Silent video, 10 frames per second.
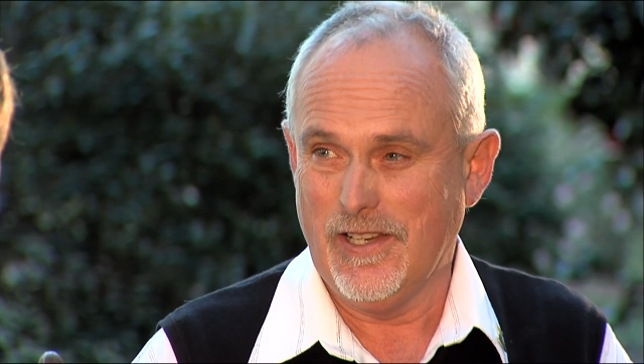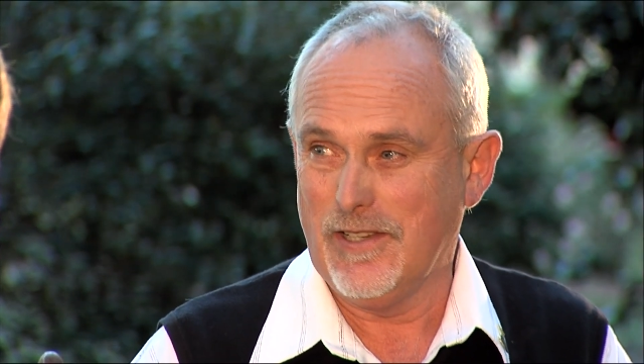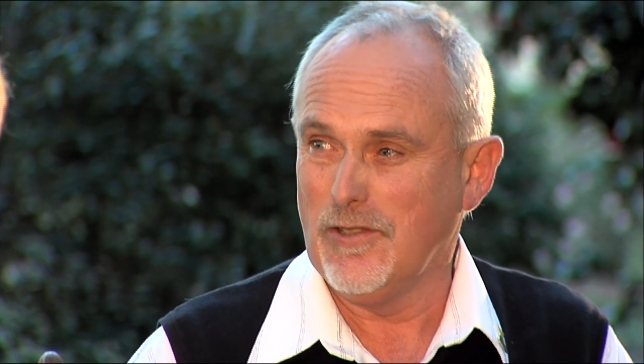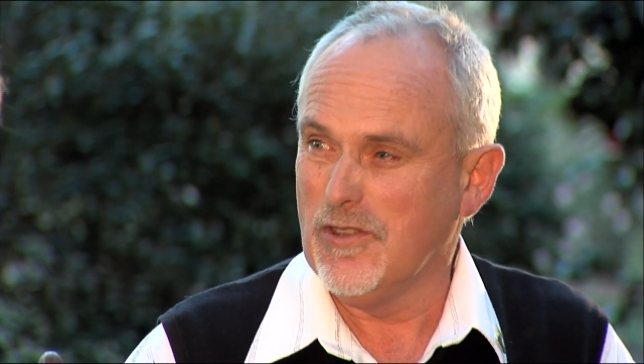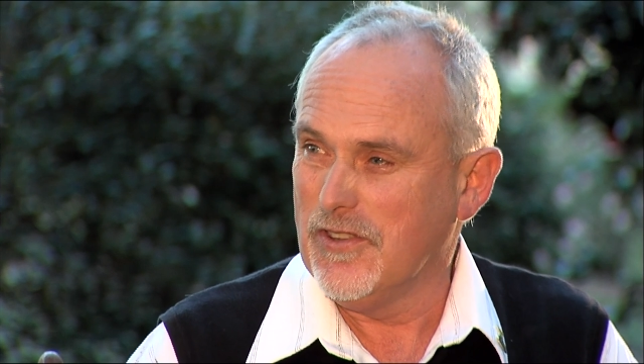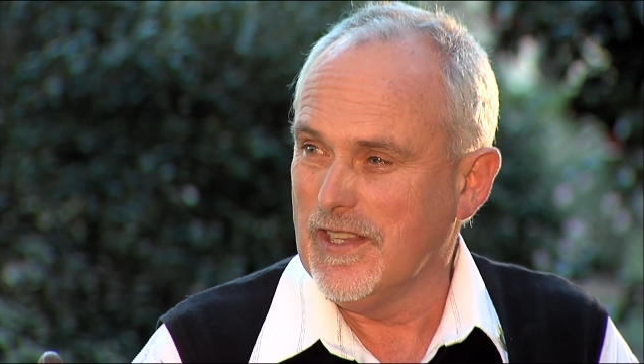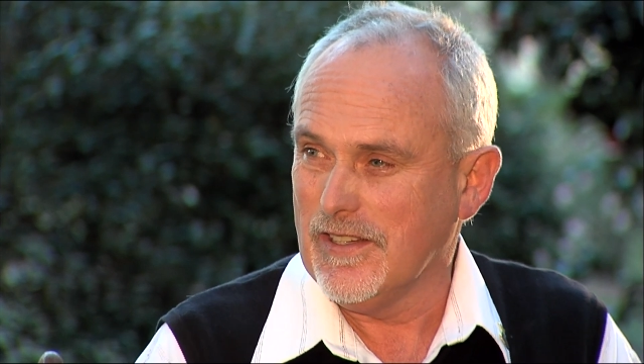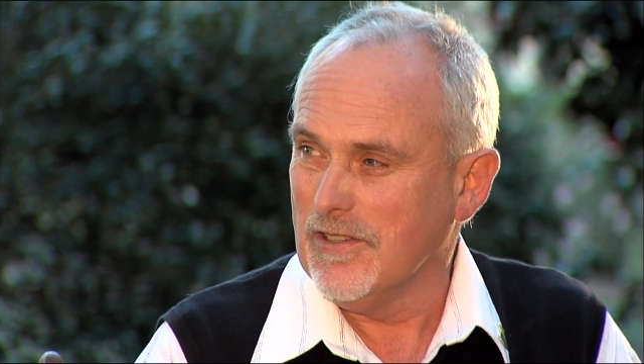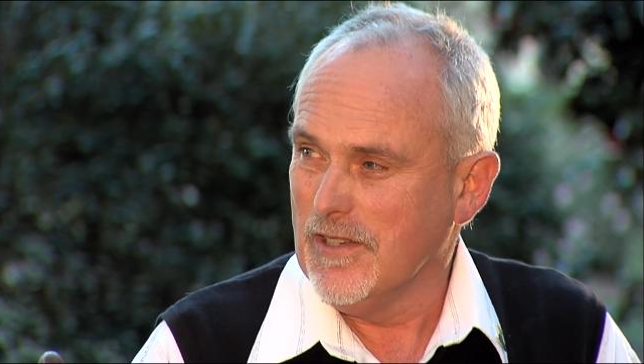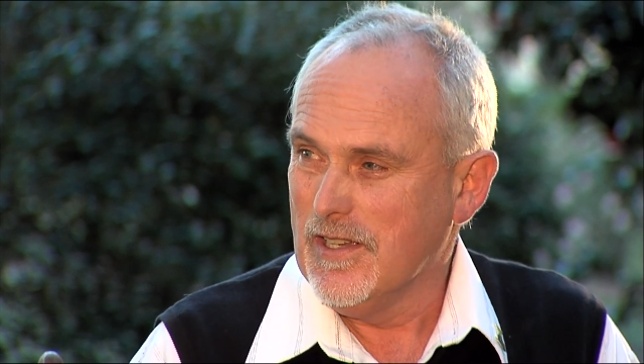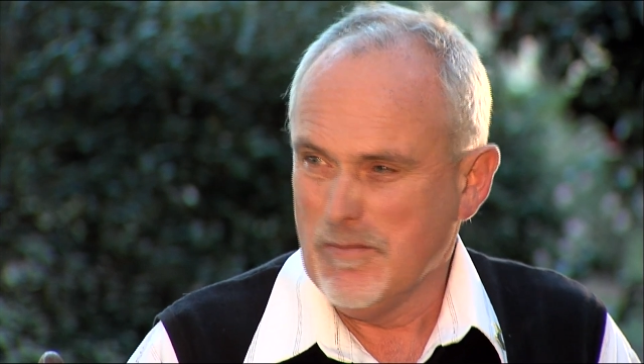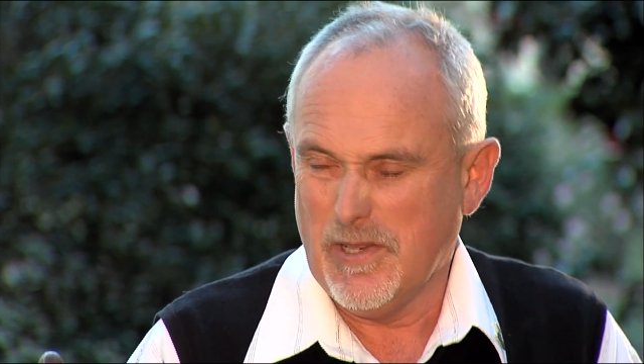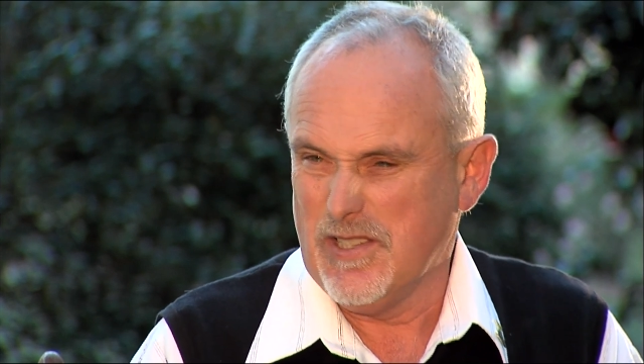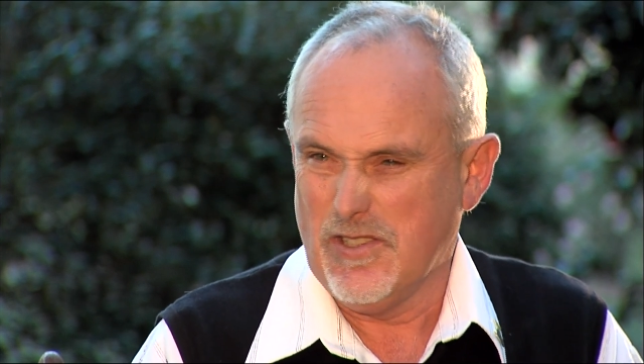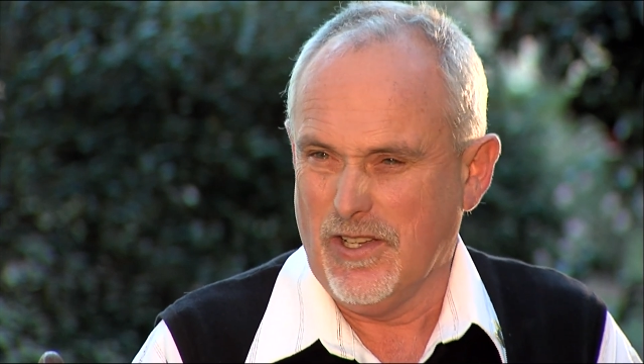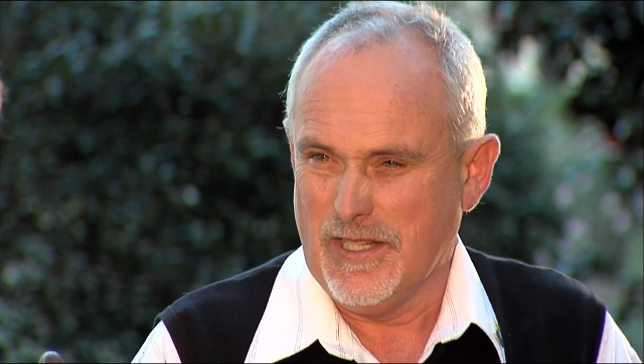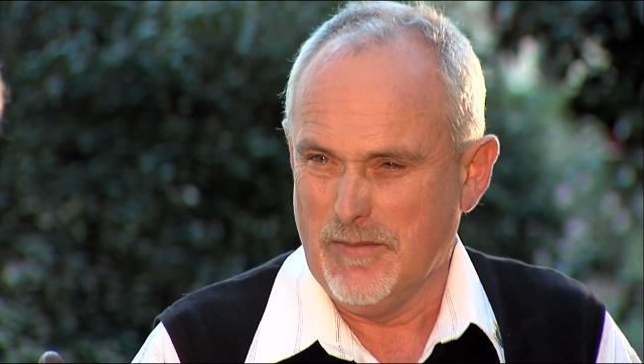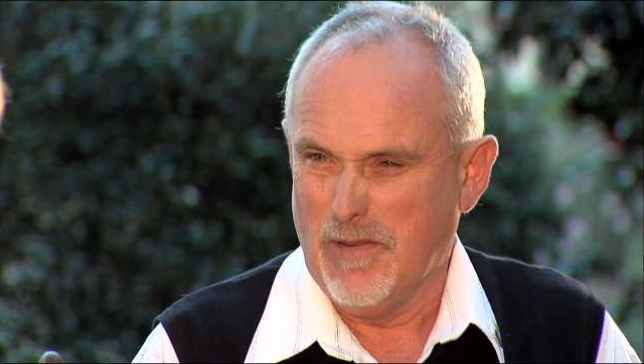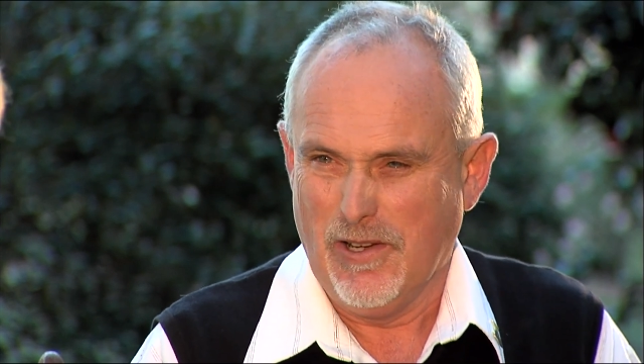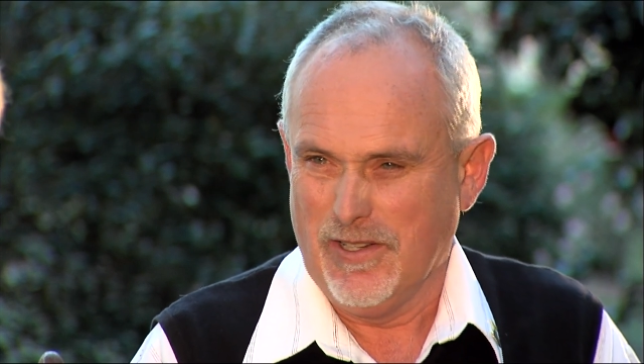Now you'd think, because I did
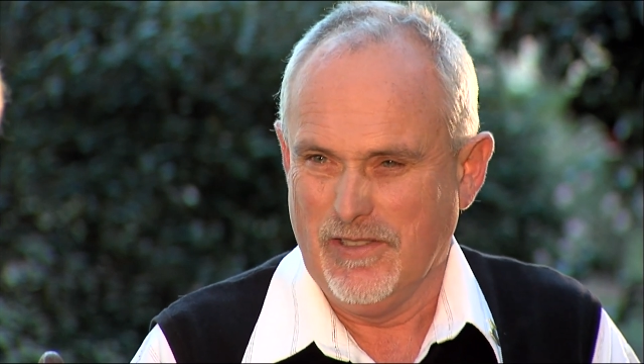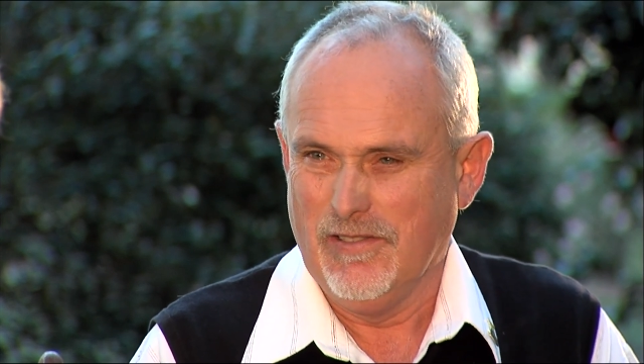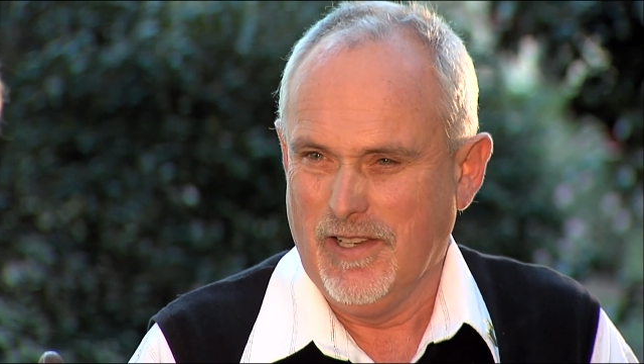mine